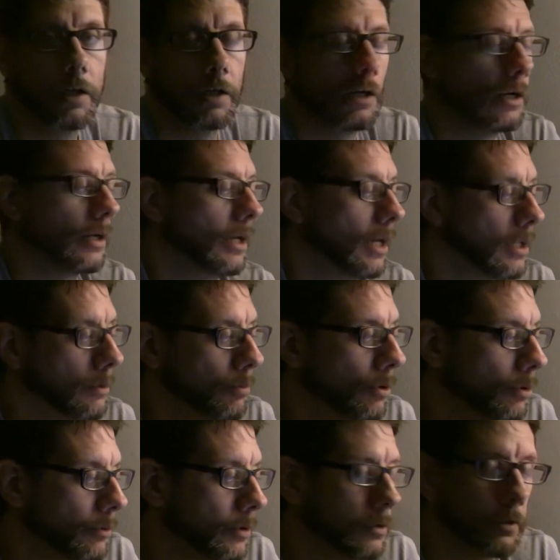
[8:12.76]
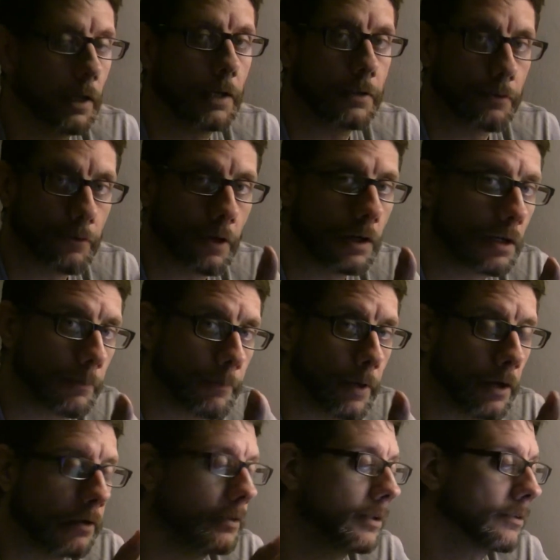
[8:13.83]
again, the point with this class, you've got to
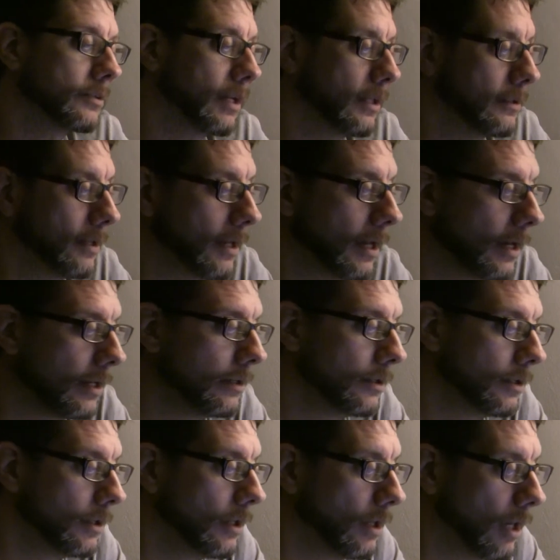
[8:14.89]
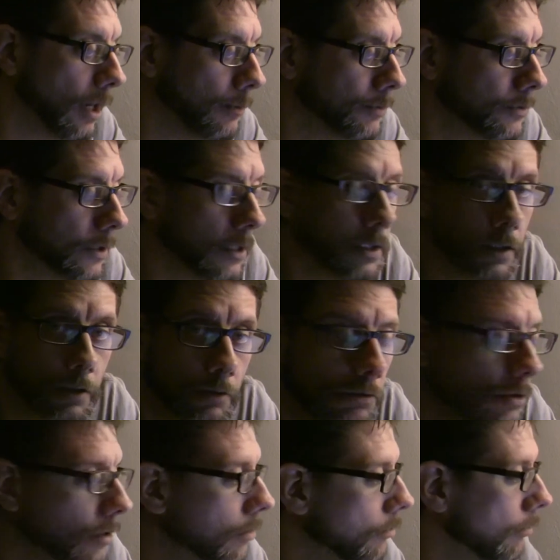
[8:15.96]
compare things head to head. I'm sending you
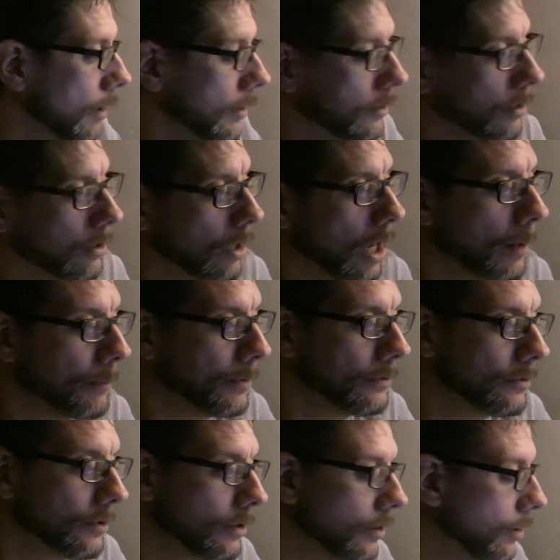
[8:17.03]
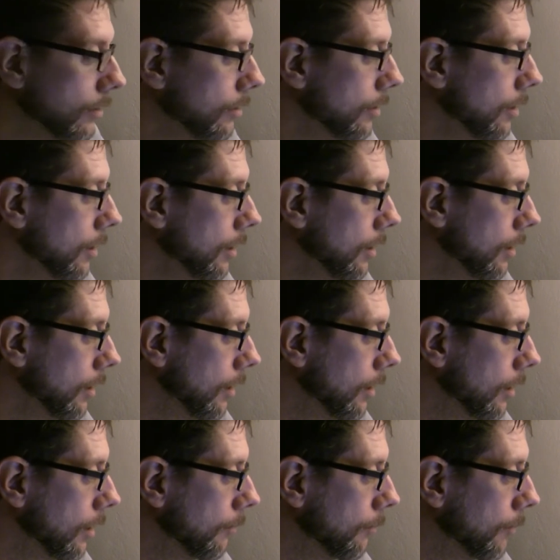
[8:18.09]
the corrected copies here,
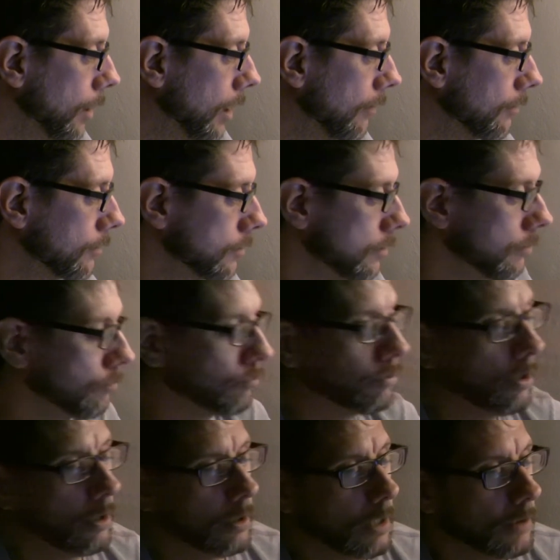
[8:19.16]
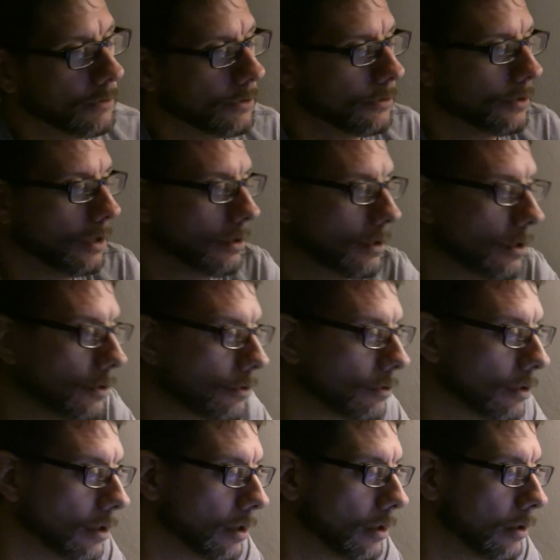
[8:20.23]
and I'm obviously probably going to have to start
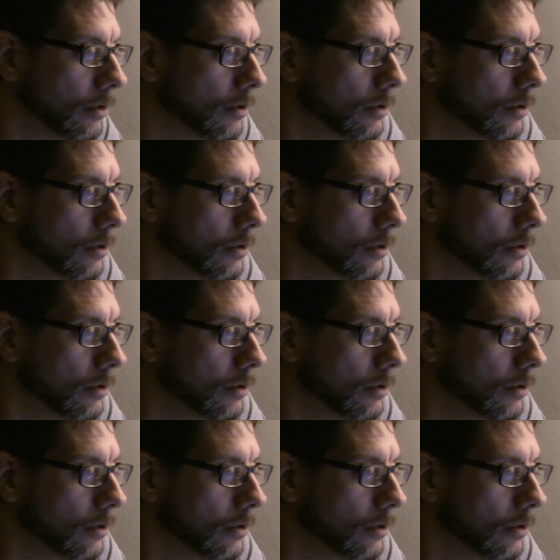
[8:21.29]
another